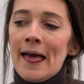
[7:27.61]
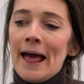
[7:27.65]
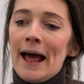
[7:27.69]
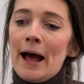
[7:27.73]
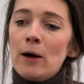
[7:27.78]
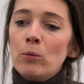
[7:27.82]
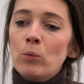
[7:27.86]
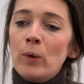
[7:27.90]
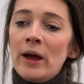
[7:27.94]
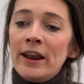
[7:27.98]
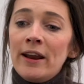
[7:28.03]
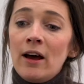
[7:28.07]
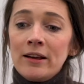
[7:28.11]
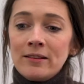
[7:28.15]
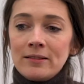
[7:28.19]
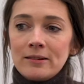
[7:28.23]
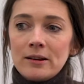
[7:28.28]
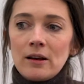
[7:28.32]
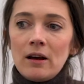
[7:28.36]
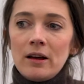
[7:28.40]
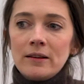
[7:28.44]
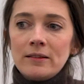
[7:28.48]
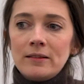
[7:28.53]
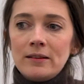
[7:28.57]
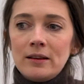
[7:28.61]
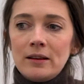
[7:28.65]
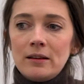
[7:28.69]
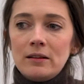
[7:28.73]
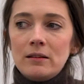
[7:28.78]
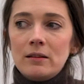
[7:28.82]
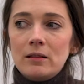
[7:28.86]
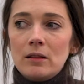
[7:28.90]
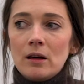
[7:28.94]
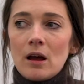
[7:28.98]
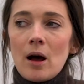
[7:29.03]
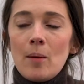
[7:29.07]
And when I started,
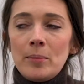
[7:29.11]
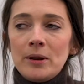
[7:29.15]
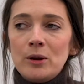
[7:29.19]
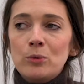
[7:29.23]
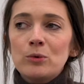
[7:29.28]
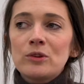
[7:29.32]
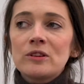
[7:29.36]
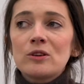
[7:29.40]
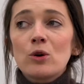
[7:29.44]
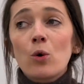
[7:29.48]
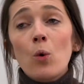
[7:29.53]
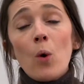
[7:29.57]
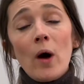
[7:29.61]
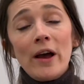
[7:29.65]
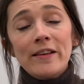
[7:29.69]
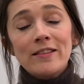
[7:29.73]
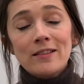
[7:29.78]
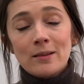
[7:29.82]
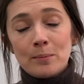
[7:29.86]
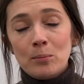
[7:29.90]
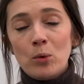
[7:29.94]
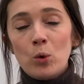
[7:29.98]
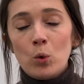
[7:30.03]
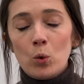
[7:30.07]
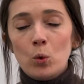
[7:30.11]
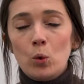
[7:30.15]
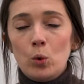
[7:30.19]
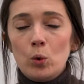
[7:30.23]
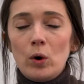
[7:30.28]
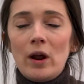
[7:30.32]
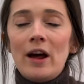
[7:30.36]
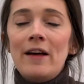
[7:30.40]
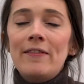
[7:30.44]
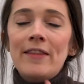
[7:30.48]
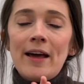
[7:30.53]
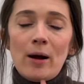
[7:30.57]
the company was still quite
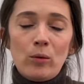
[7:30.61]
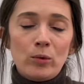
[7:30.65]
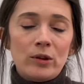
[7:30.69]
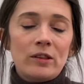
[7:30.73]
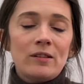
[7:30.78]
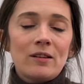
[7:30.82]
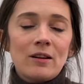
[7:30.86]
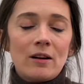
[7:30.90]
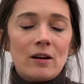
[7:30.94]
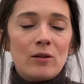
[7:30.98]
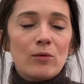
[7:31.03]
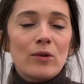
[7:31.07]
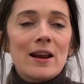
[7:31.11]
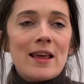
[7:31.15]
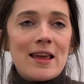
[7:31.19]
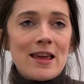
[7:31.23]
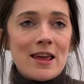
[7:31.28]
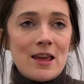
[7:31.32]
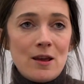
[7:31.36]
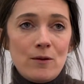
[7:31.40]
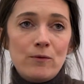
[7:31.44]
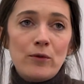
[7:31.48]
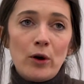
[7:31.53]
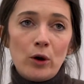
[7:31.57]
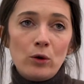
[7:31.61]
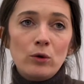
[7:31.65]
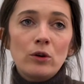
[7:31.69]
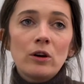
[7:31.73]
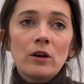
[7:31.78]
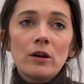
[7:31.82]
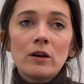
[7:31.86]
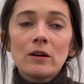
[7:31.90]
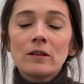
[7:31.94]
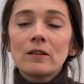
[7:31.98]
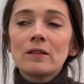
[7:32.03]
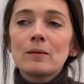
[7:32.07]
small, and that was still a really key
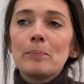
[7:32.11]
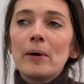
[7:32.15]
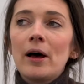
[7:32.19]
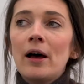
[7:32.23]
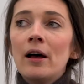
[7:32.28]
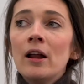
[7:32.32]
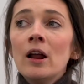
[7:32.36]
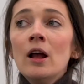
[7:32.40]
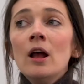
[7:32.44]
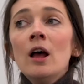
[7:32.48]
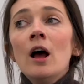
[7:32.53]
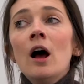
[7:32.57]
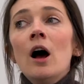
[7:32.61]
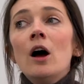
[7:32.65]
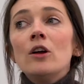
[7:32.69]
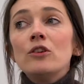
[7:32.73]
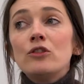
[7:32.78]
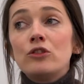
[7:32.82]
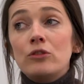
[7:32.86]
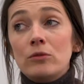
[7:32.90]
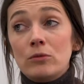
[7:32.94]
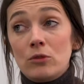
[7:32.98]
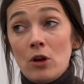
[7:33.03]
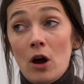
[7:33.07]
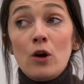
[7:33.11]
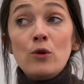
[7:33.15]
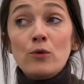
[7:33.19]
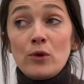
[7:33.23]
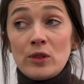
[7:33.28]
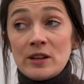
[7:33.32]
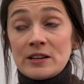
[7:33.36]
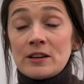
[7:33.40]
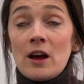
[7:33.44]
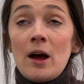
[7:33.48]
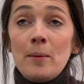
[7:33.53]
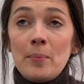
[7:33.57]
focus. But over
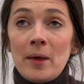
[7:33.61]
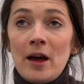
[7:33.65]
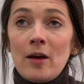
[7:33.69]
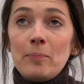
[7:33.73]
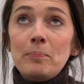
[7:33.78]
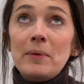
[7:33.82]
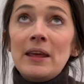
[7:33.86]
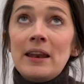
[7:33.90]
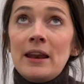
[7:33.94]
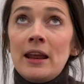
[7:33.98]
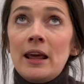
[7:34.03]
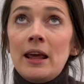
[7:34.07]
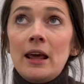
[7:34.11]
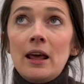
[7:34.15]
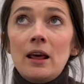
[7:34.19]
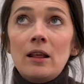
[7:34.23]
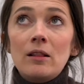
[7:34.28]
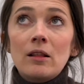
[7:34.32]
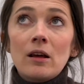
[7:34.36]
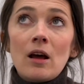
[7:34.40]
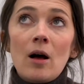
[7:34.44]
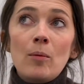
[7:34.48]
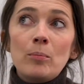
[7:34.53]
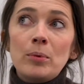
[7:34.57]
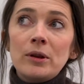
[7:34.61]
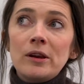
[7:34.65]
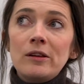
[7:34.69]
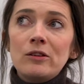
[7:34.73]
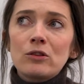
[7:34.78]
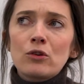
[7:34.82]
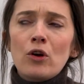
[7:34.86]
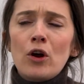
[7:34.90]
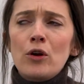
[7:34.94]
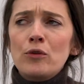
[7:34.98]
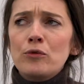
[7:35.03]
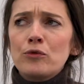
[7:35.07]
the time that I've been here, the company's
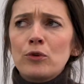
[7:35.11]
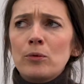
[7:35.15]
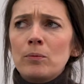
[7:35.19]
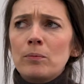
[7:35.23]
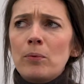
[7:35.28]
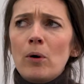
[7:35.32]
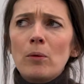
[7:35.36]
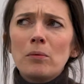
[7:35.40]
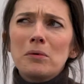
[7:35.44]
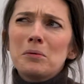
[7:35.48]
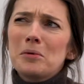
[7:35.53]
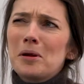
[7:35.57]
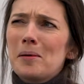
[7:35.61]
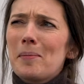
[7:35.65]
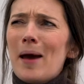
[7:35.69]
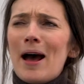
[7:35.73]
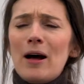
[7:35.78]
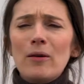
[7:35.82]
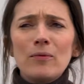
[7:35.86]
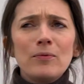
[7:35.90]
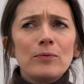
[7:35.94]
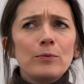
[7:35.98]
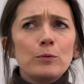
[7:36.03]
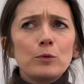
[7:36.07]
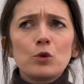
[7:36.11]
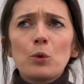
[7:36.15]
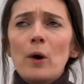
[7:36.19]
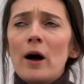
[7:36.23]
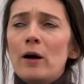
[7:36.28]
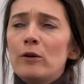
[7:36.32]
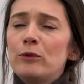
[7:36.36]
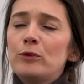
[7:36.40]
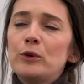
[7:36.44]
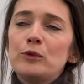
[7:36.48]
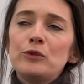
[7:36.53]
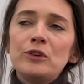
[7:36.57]
grown from probably about
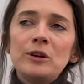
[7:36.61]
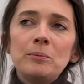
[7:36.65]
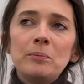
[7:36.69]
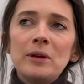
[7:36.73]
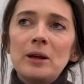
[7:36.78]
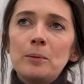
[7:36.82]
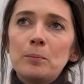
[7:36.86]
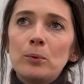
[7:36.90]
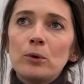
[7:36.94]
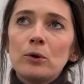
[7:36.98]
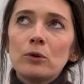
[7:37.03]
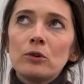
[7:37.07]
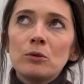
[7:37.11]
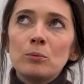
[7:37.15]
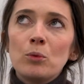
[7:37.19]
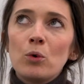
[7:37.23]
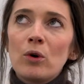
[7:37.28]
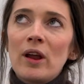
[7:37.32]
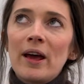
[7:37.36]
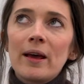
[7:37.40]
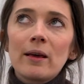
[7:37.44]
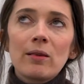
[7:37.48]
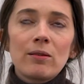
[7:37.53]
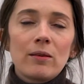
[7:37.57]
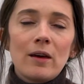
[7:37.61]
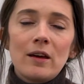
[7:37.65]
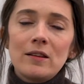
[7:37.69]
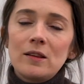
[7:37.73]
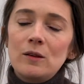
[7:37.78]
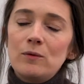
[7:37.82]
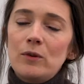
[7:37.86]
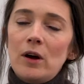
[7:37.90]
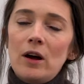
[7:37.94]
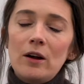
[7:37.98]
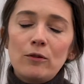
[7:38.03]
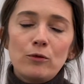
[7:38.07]
12, 15 people to more like
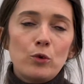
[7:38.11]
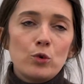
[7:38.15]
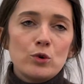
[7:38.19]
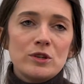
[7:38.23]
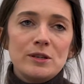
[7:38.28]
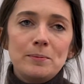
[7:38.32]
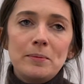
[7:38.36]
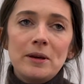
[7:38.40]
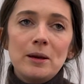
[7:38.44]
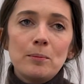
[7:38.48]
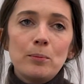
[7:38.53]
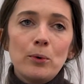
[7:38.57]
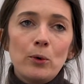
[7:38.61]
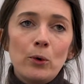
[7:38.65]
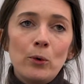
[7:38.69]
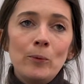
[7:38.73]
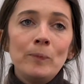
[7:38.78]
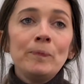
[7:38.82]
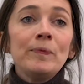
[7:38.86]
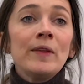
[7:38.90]
35, 40 people.